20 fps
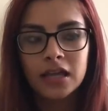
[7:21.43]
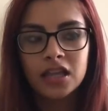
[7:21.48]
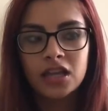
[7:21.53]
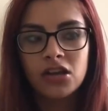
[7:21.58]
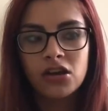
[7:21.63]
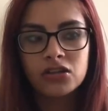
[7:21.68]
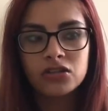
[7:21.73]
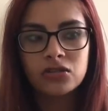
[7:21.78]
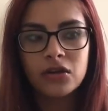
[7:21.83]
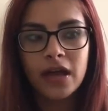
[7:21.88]
They
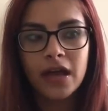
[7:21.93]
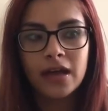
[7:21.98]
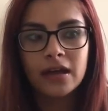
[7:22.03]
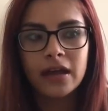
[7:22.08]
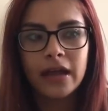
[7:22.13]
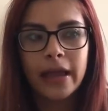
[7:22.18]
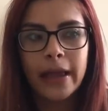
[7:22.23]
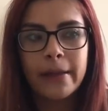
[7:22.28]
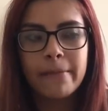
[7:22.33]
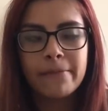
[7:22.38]
also had
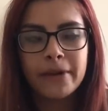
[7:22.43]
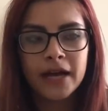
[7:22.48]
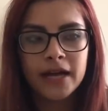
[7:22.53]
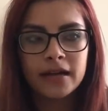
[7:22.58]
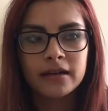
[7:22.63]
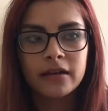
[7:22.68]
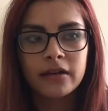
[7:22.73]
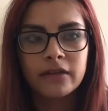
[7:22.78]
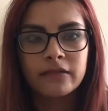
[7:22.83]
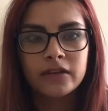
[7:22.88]
an
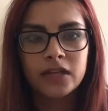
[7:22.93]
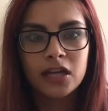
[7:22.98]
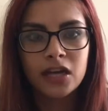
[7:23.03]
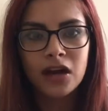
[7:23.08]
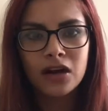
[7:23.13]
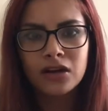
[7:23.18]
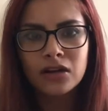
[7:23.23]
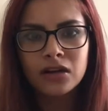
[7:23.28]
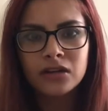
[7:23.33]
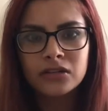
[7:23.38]
8-pack of
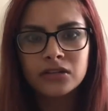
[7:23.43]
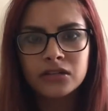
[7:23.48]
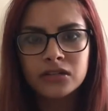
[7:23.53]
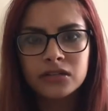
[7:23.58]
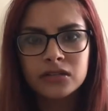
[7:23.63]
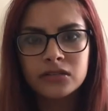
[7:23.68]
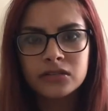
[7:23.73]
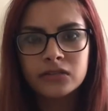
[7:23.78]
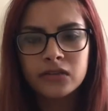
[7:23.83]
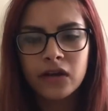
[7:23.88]
neon
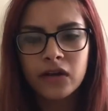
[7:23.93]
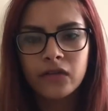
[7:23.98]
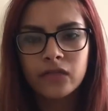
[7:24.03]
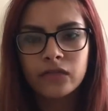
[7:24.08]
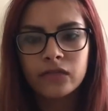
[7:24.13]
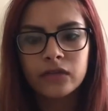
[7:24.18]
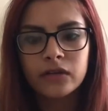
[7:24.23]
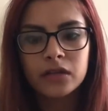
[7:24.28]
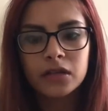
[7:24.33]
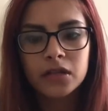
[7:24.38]
colors, of
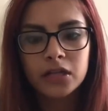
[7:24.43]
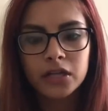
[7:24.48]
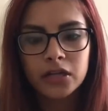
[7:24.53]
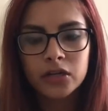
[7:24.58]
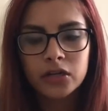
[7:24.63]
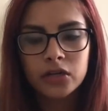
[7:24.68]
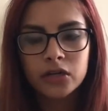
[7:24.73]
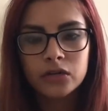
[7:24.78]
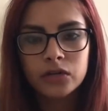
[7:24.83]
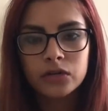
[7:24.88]

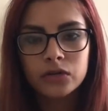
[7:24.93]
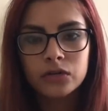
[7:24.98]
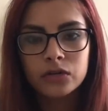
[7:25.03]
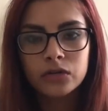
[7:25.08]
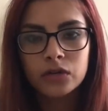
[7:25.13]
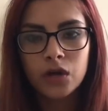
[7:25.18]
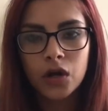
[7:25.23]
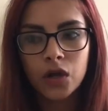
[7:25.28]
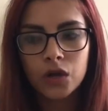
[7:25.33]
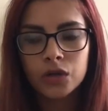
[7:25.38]
glitter
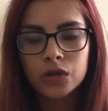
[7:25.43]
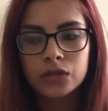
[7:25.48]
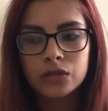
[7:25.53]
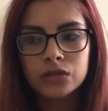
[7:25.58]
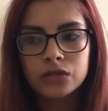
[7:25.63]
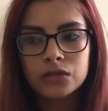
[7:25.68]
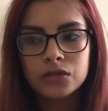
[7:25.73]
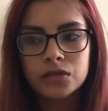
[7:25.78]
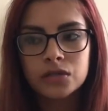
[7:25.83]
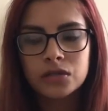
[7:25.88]

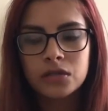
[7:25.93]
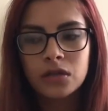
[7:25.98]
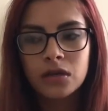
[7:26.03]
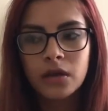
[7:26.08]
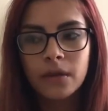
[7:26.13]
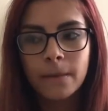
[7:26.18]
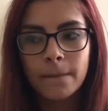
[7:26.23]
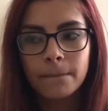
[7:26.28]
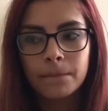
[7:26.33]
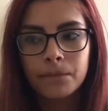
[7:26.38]
colors.
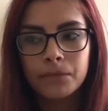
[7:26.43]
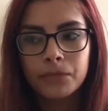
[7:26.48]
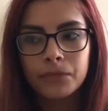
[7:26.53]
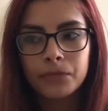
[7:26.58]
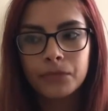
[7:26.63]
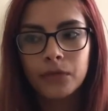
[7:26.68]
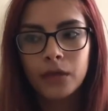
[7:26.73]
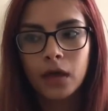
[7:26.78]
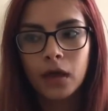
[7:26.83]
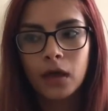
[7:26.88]

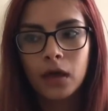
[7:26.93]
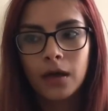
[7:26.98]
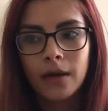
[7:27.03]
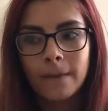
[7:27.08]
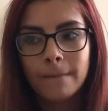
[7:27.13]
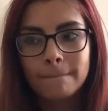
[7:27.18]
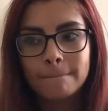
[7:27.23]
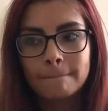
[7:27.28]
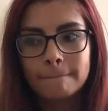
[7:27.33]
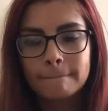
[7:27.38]

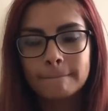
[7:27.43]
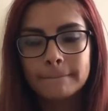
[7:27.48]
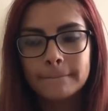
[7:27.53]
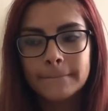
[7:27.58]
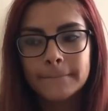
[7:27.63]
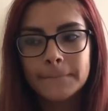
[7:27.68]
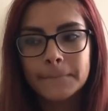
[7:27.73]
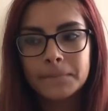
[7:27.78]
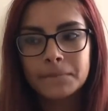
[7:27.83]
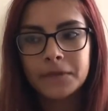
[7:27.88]

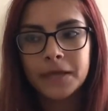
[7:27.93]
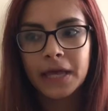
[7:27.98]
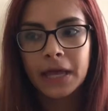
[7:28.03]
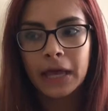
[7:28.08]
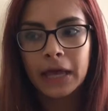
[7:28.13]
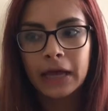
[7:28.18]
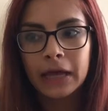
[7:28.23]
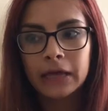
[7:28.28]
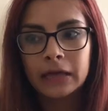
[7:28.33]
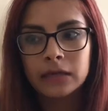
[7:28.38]
They
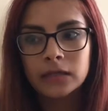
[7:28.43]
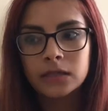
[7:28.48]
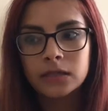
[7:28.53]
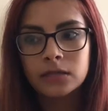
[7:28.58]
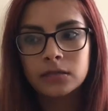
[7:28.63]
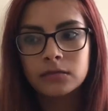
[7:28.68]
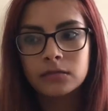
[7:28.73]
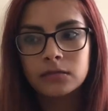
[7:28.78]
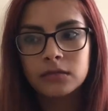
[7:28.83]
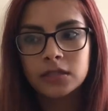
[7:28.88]
had
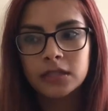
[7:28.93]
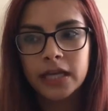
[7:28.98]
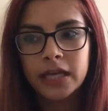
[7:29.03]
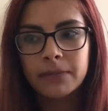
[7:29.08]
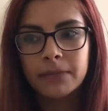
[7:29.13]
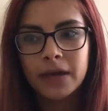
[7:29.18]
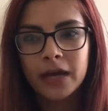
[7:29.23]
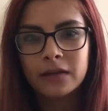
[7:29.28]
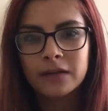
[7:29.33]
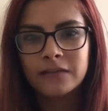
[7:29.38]
an
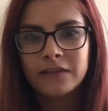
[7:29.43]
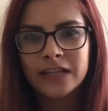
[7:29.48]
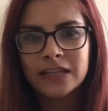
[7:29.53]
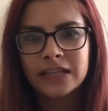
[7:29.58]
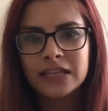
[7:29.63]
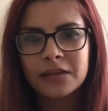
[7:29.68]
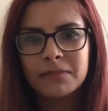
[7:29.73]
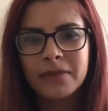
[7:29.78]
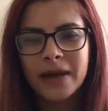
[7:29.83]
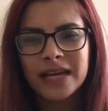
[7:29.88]
8-pack of, I
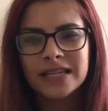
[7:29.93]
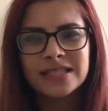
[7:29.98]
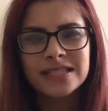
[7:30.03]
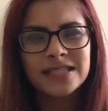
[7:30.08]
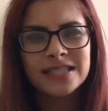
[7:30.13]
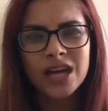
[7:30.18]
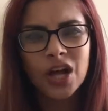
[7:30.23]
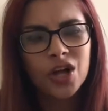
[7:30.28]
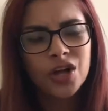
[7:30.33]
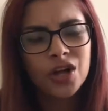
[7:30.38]
think,
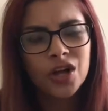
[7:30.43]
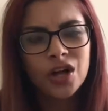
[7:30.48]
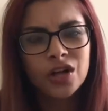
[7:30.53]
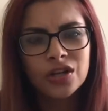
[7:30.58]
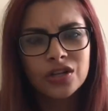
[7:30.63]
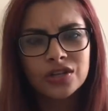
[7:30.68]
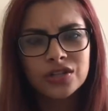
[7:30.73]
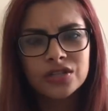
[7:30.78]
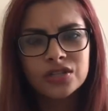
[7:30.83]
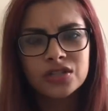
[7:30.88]
pastel
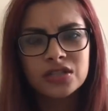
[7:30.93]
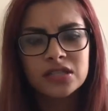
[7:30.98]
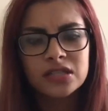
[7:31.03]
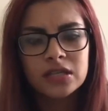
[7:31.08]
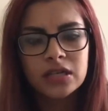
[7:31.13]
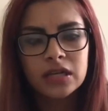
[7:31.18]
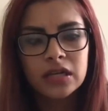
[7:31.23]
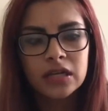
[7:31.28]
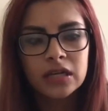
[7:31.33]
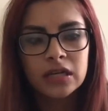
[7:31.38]
colors.
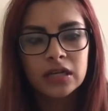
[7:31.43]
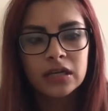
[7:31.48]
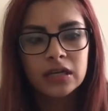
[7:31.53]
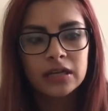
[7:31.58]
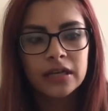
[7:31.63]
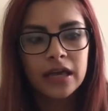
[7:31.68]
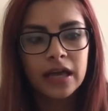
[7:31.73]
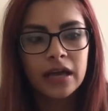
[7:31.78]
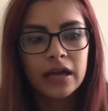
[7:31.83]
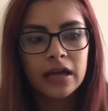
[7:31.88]

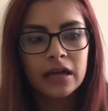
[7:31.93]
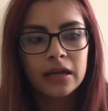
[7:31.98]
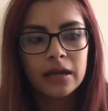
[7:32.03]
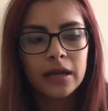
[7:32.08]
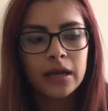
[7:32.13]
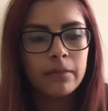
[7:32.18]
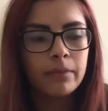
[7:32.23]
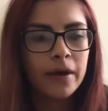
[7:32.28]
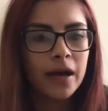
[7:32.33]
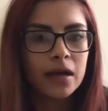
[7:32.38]
They had an
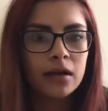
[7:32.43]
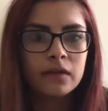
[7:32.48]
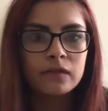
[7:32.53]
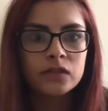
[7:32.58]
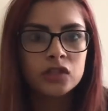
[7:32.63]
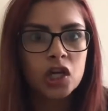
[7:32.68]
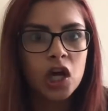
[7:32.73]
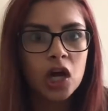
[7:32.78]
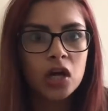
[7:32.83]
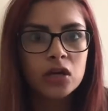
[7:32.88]
8-pack of
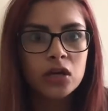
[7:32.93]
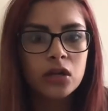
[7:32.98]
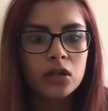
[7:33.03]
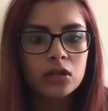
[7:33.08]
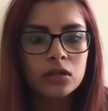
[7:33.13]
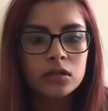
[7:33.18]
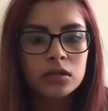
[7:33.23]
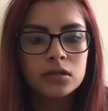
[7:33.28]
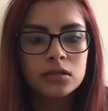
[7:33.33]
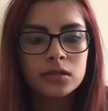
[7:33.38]
chalk
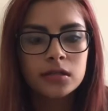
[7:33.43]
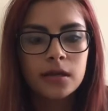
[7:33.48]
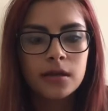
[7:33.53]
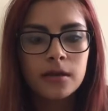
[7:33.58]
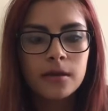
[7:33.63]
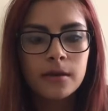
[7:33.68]
colors.